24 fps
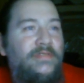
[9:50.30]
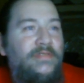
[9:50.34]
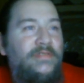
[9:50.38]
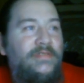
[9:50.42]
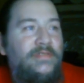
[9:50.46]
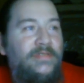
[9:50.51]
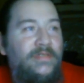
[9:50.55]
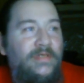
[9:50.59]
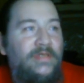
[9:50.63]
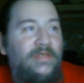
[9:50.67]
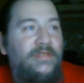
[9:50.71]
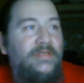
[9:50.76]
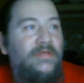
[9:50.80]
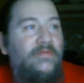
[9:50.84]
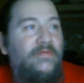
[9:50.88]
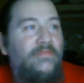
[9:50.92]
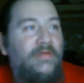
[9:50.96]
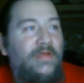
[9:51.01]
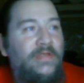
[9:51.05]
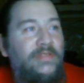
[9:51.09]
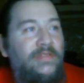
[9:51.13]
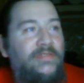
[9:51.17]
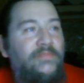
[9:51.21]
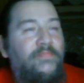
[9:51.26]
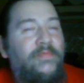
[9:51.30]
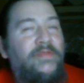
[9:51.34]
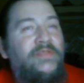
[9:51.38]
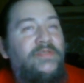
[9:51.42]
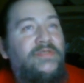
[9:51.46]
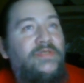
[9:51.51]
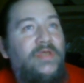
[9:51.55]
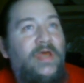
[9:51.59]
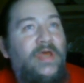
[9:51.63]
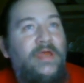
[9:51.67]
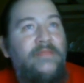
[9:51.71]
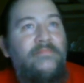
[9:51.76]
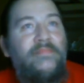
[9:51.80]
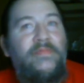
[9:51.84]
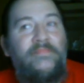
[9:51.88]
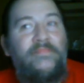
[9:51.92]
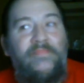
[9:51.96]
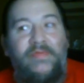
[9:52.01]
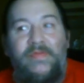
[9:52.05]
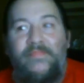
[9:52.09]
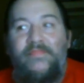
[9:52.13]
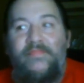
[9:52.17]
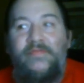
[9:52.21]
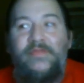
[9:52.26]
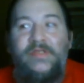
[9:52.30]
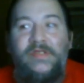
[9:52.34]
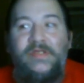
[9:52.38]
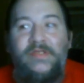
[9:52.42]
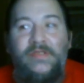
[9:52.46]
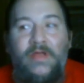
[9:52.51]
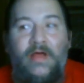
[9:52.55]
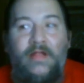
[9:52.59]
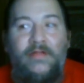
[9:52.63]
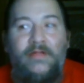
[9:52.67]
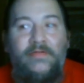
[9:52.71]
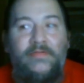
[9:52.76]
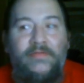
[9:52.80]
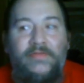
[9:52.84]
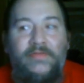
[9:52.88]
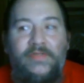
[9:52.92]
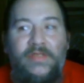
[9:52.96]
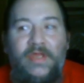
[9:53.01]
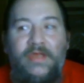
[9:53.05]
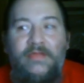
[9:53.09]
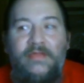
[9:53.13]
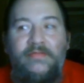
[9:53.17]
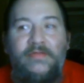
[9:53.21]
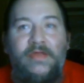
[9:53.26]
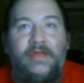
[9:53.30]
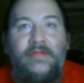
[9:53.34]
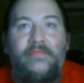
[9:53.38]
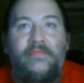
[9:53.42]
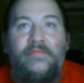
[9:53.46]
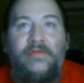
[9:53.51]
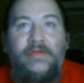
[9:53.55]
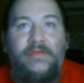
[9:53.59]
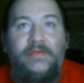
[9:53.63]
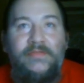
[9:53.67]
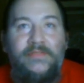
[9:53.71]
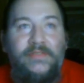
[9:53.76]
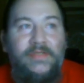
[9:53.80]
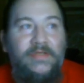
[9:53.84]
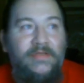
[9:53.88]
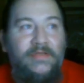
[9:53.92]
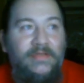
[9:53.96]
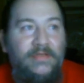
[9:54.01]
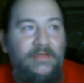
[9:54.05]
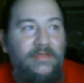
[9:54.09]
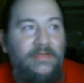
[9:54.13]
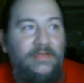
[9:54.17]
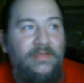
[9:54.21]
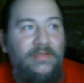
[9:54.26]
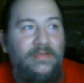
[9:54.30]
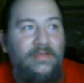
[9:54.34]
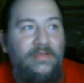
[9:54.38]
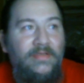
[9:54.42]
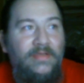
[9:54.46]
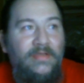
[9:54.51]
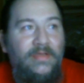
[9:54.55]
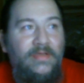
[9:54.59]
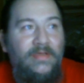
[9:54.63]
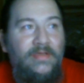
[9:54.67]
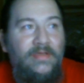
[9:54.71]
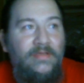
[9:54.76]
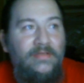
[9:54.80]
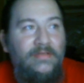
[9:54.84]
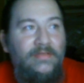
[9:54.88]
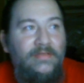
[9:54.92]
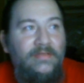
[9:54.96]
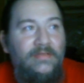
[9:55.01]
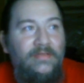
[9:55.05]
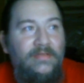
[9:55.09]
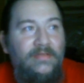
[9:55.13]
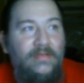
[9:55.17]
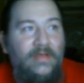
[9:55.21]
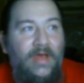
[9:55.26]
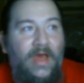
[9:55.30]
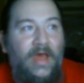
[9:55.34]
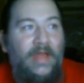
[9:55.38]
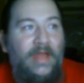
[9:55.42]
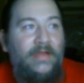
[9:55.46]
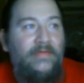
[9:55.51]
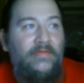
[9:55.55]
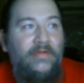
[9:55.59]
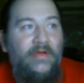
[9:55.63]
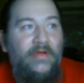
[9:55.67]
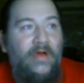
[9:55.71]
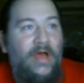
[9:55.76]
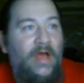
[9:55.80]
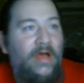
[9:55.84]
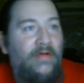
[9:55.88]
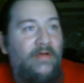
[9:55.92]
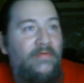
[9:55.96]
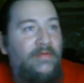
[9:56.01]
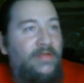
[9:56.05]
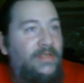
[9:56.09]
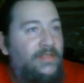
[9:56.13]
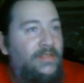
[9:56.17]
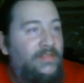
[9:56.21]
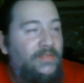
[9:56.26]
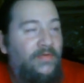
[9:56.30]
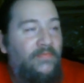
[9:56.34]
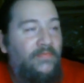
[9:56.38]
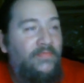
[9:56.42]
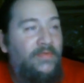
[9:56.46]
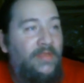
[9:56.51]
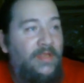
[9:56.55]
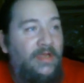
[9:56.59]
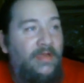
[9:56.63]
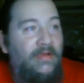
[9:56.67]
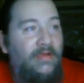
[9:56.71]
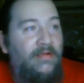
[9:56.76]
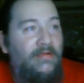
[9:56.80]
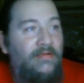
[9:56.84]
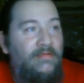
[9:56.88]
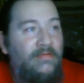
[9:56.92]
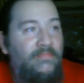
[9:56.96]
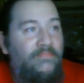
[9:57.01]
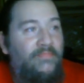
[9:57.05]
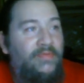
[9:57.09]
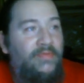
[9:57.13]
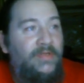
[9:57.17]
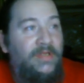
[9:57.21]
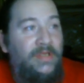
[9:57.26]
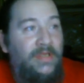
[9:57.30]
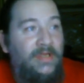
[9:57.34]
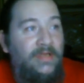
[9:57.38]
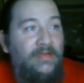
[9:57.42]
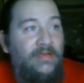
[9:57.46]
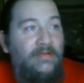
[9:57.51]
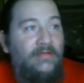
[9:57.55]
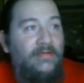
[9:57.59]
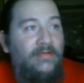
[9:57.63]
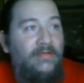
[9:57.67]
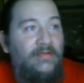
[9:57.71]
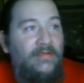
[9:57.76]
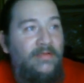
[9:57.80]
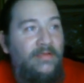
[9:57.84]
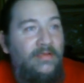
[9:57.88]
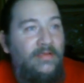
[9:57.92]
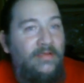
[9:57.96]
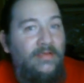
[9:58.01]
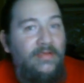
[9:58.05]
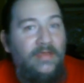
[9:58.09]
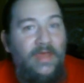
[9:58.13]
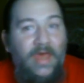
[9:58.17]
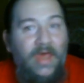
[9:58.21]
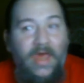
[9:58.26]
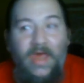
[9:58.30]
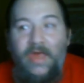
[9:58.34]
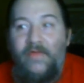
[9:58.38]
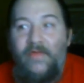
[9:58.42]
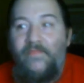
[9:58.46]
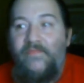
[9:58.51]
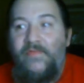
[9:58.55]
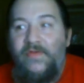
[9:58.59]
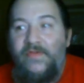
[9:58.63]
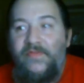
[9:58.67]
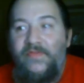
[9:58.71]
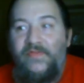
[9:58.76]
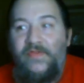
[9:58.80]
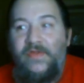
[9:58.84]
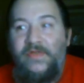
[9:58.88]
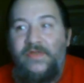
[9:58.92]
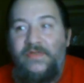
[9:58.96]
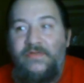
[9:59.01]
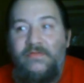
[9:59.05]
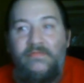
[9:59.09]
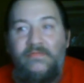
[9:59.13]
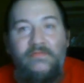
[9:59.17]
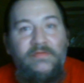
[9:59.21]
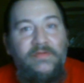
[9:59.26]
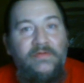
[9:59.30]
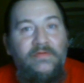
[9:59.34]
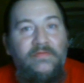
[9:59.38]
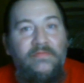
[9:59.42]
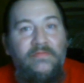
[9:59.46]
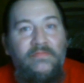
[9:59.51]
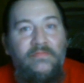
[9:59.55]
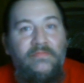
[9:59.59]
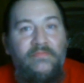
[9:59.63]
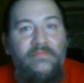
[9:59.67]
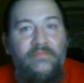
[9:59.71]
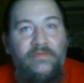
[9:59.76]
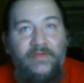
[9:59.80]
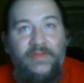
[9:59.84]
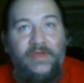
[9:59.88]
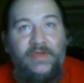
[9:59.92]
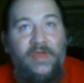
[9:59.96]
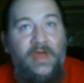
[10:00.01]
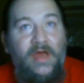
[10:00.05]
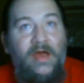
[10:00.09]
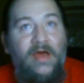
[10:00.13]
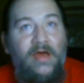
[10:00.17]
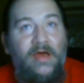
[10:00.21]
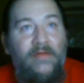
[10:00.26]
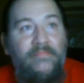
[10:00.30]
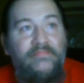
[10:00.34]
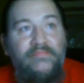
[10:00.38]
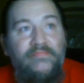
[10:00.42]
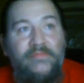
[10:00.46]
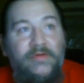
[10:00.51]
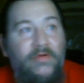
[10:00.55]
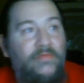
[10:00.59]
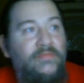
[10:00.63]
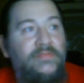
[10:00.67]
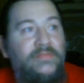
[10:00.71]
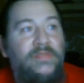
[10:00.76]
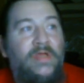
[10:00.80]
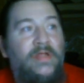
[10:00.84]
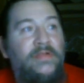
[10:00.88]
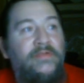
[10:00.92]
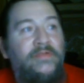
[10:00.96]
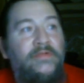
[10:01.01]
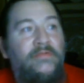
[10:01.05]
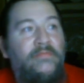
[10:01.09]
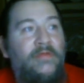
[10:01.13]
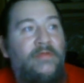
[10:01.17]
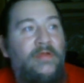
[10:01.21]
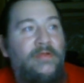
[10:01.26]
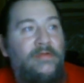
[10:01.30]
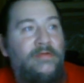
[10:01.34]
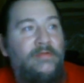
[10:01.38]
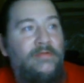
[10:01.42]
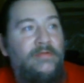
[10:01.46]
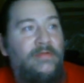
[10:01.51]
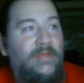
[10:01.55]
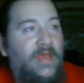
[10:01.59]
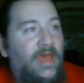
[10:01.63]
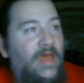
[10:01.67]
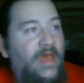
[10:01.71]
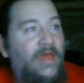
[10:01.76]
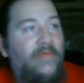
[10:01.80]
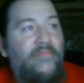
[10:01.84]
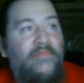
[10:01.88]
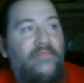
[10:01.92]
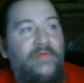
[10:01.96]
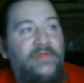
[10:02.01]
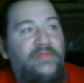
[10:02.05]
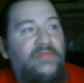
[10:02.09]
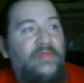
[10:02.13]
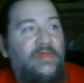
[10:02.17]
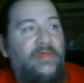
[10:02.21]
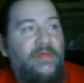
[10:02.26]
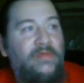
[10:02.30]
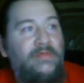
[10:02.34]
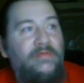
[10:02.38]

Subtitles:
Yeah, you're right, Spitshine, but people need to understand that risk. I don't know how it is over there, but here, everything you do with a cop goes on your record. Everything.